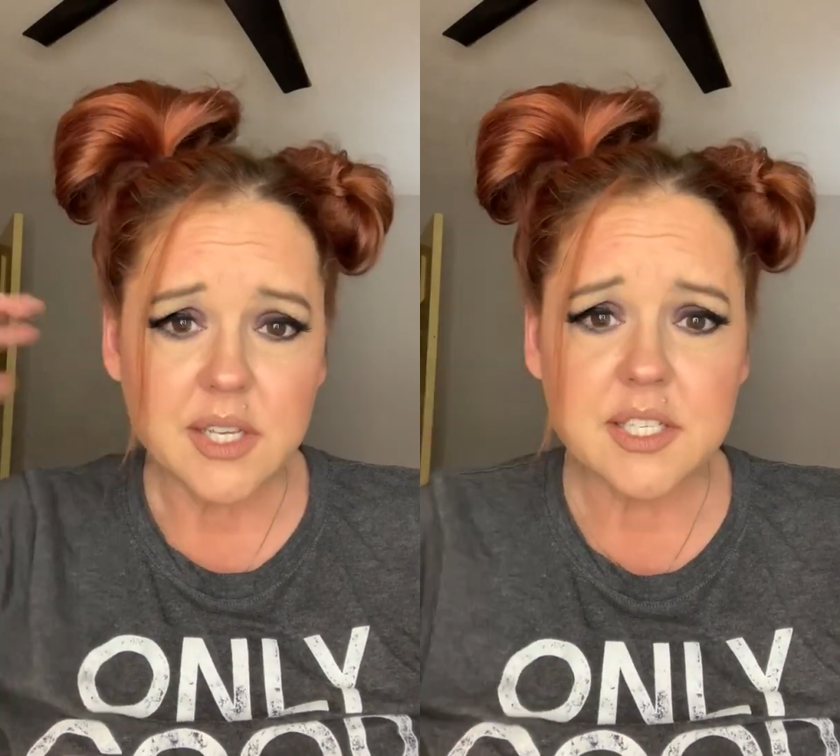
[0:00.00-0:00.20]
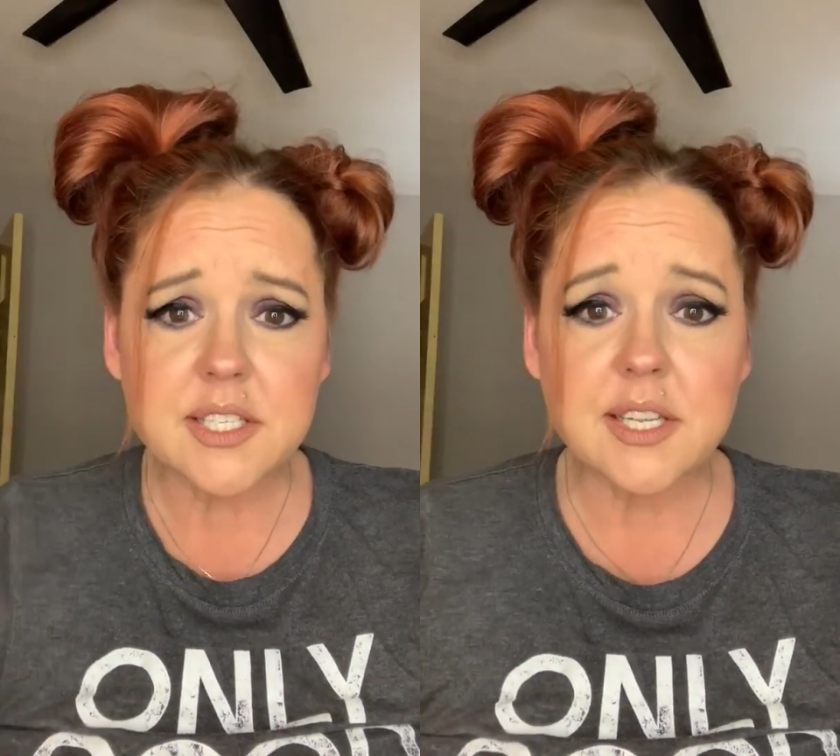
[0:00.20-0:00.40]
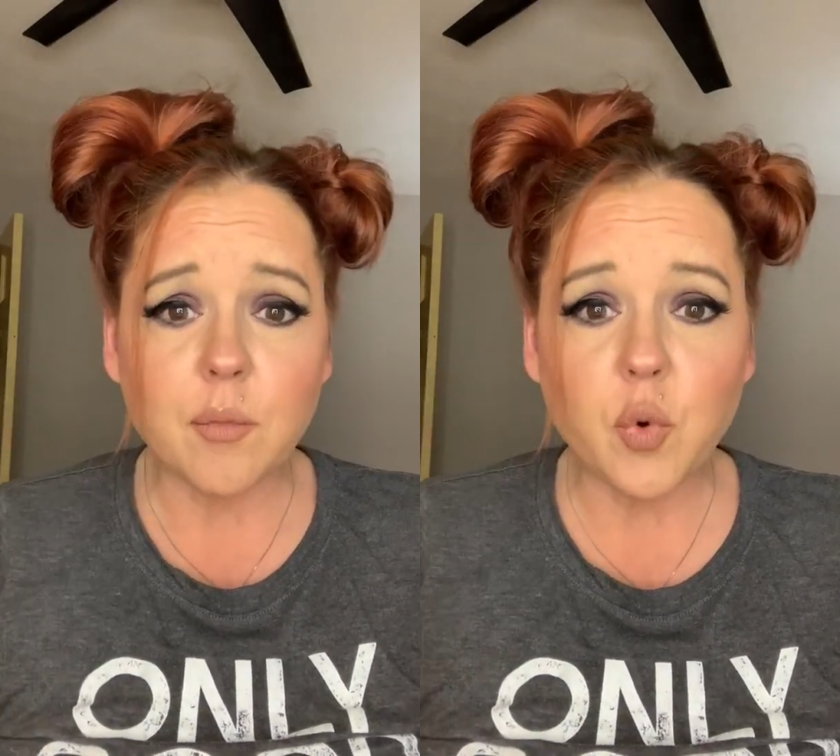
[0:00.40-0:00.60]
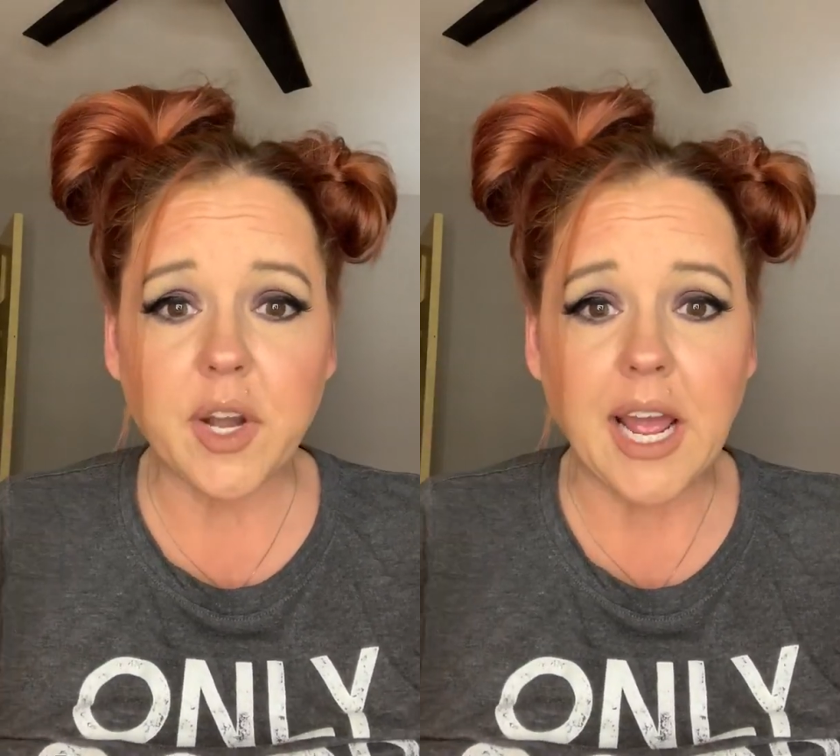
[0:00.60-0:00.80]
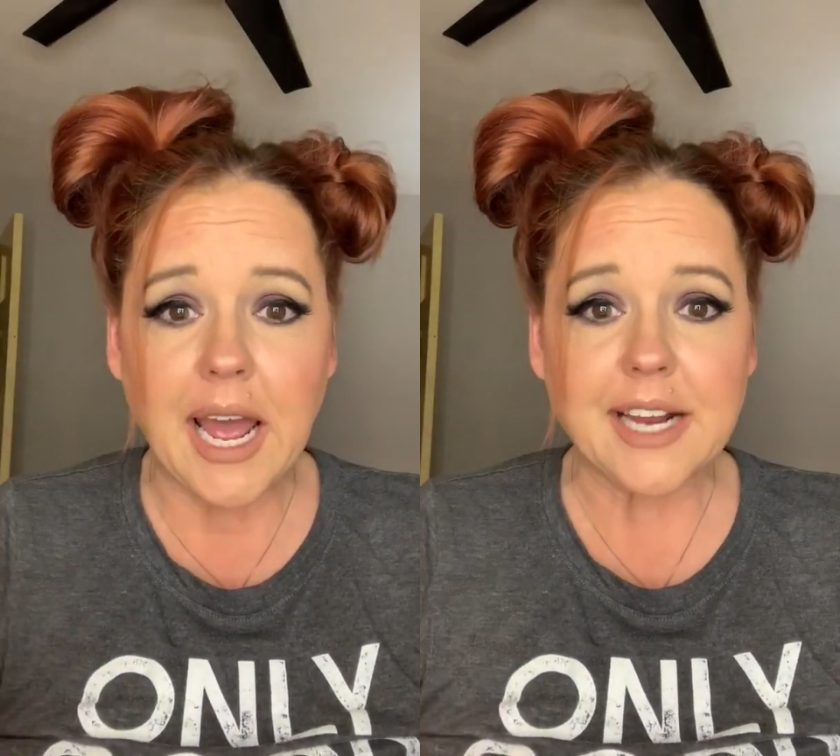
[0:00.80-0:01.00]

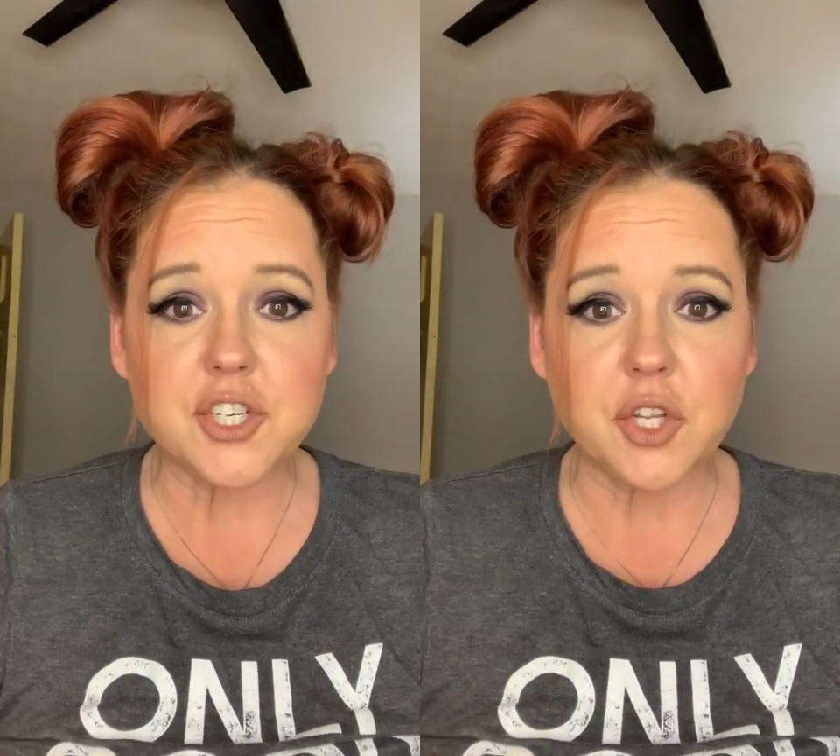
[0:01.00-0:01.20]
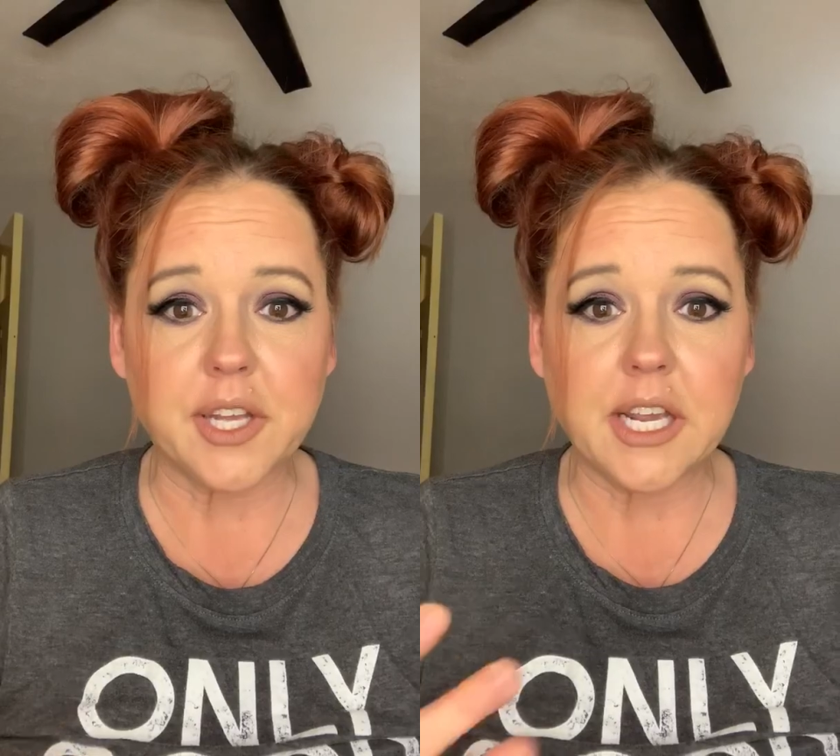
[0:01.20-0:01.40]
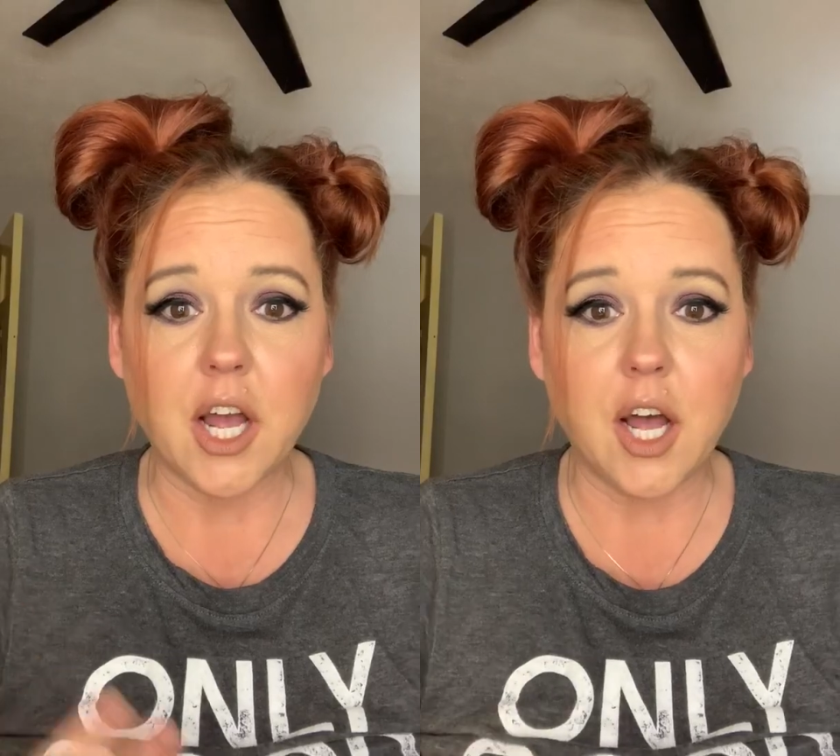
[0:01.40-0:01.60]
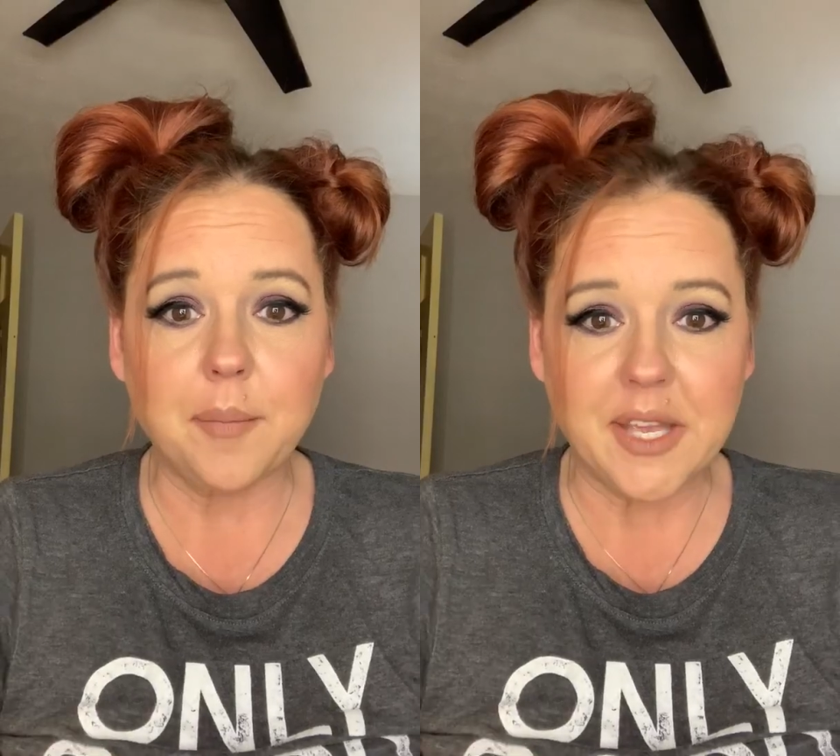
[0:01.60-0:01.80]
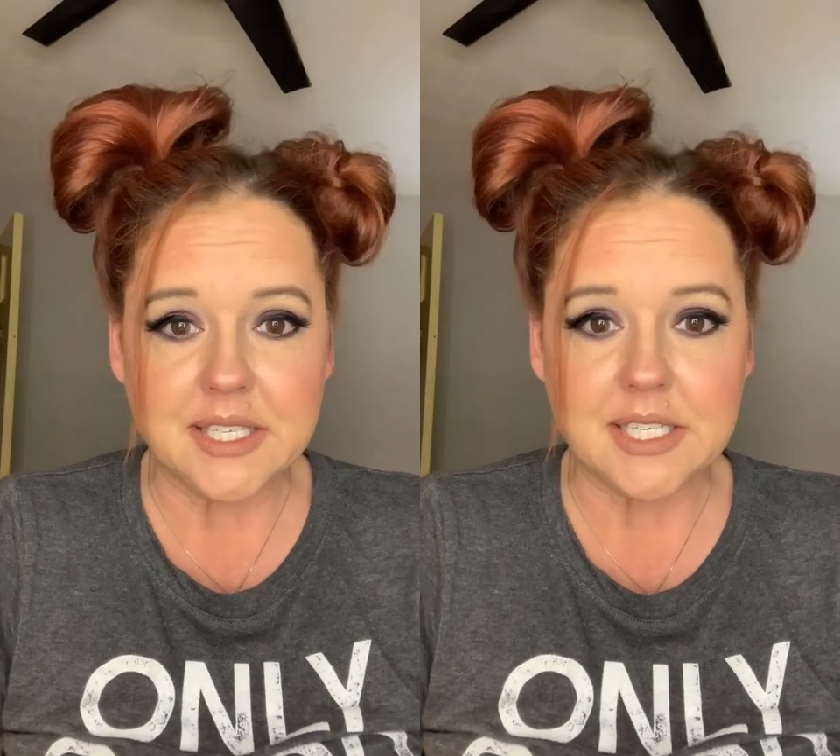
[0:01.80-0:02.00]
Someone actually
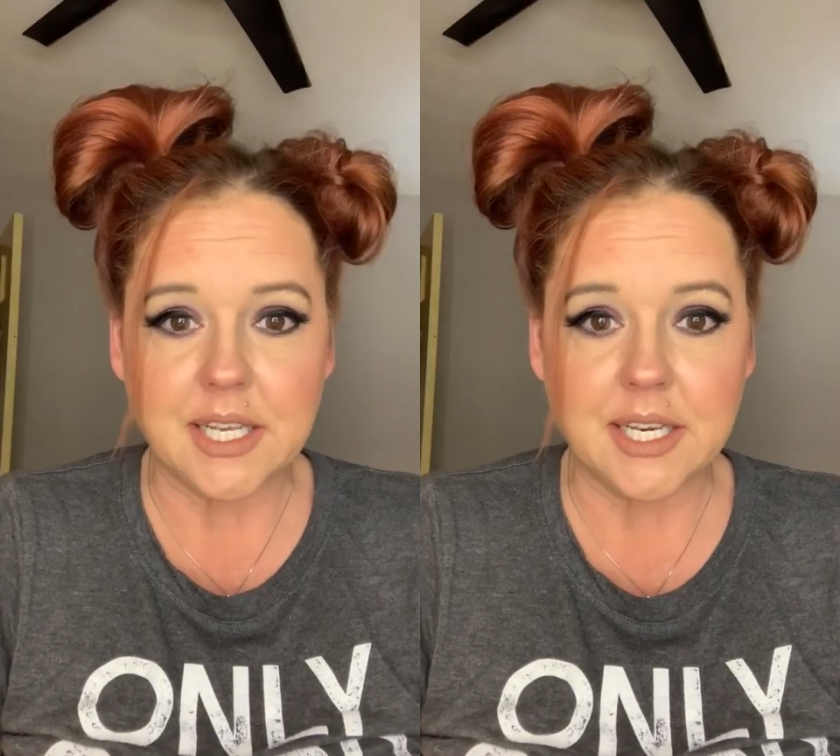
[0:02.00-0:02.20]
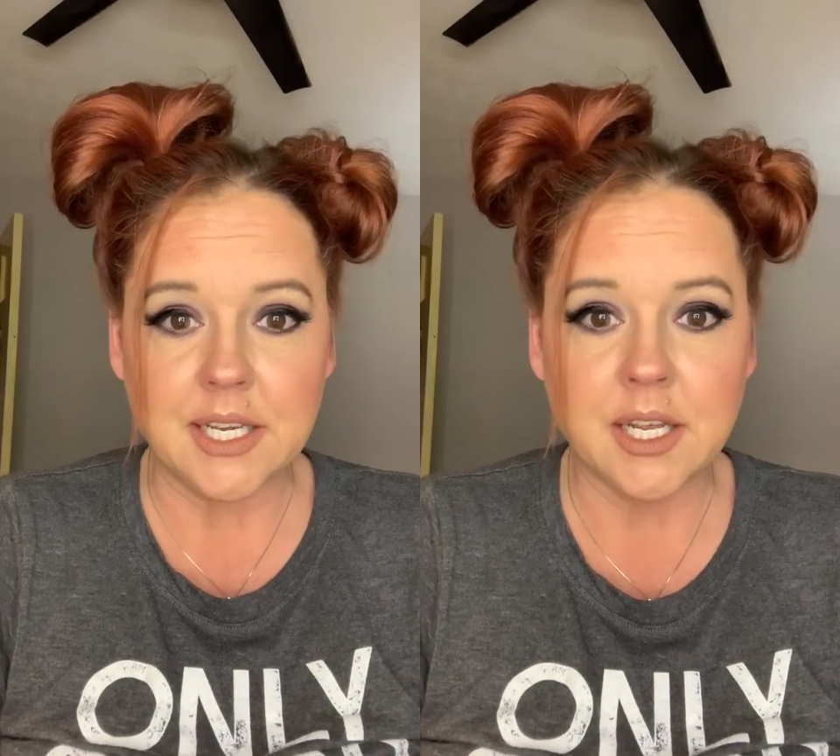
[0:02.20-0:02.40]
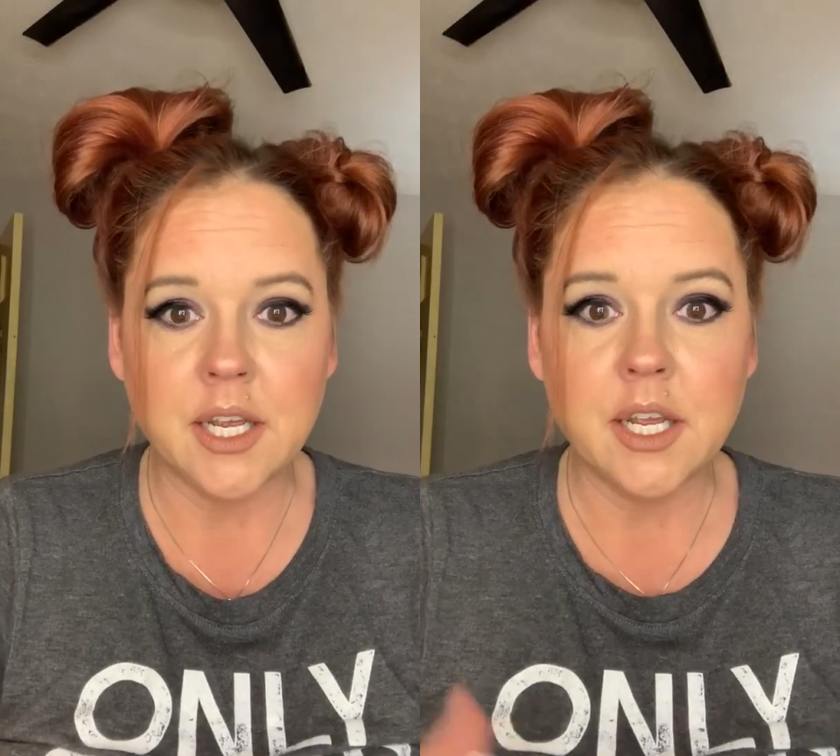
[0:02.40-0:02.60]
commented